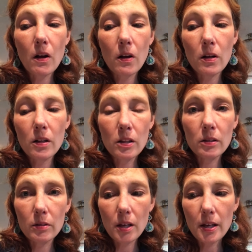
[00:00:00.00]
all
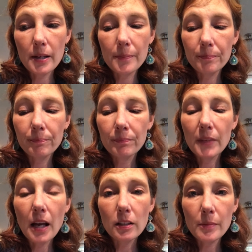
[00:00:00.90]

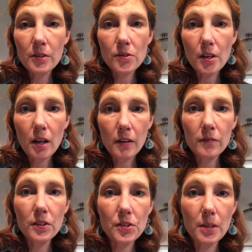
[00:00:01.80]
elements
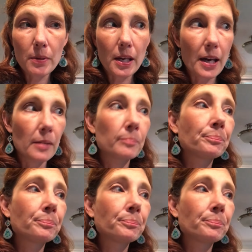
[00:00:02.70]
of the CBA.